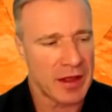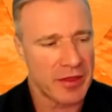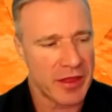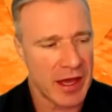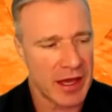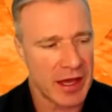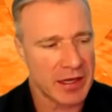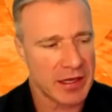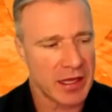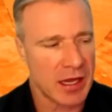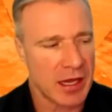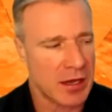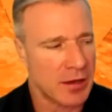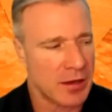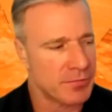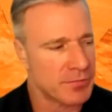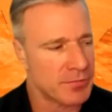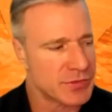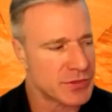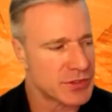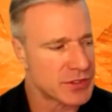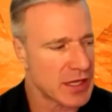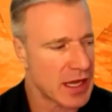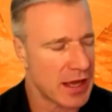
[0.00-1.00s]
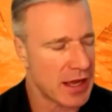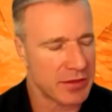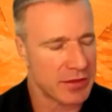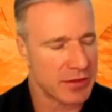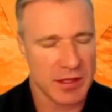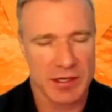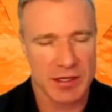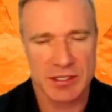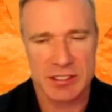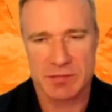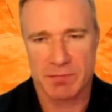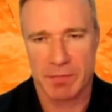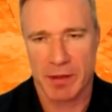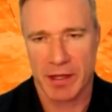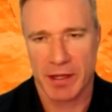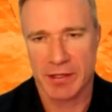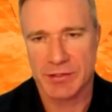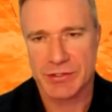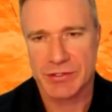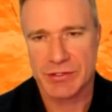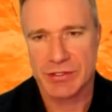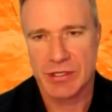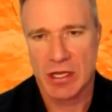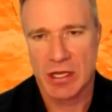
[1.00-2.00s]
that comes at the
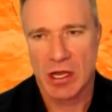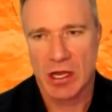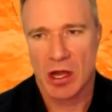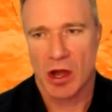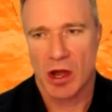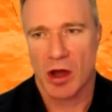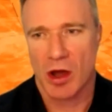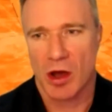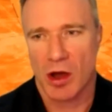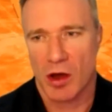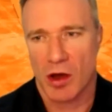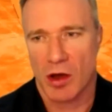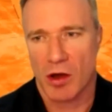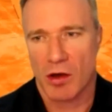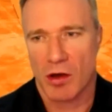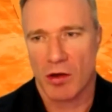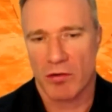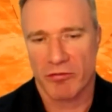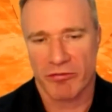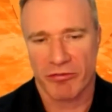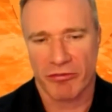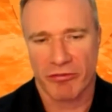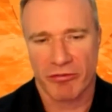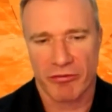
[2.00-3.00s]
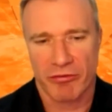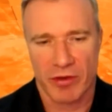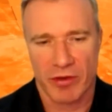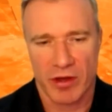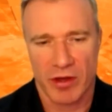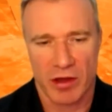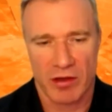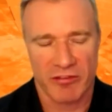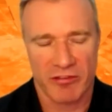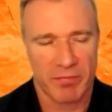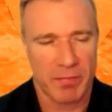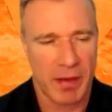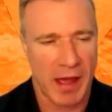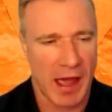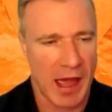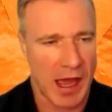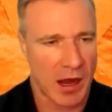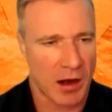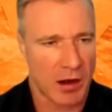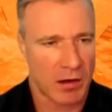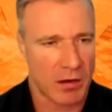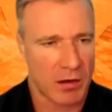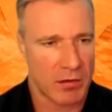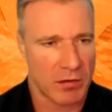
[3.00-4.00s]
expense of
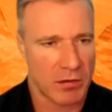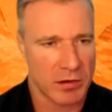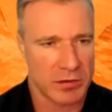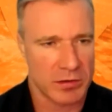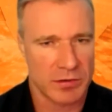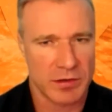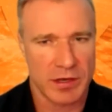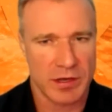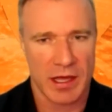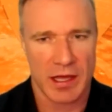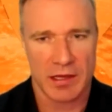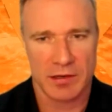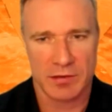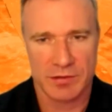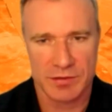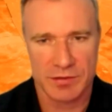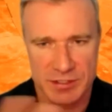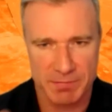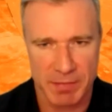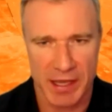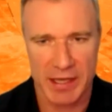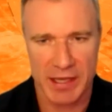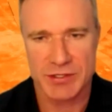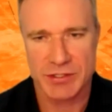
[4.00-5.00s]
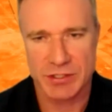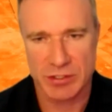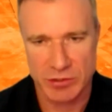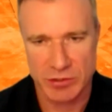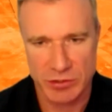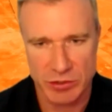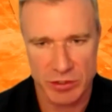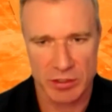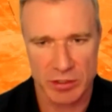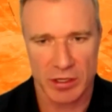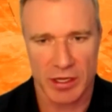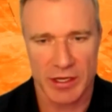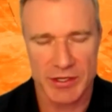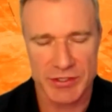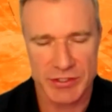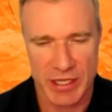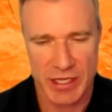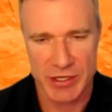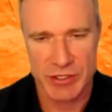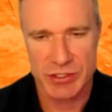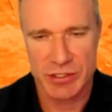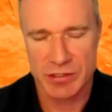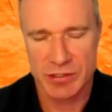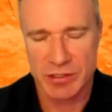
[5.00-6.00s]
power and space and
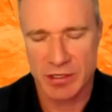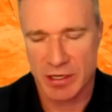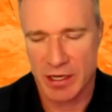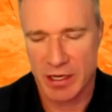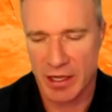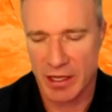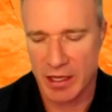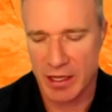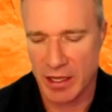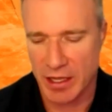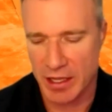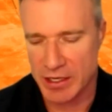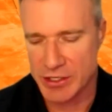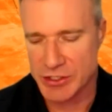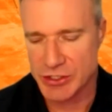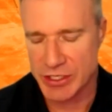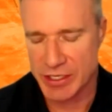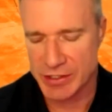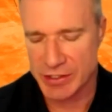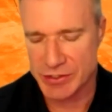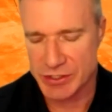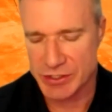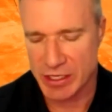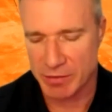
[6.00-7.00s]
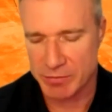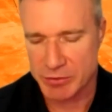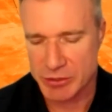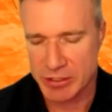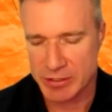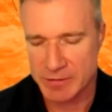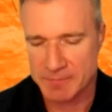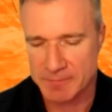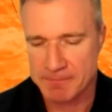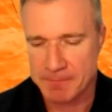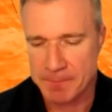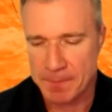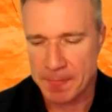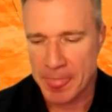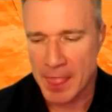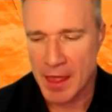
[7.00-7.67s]
utilization and energy consumption.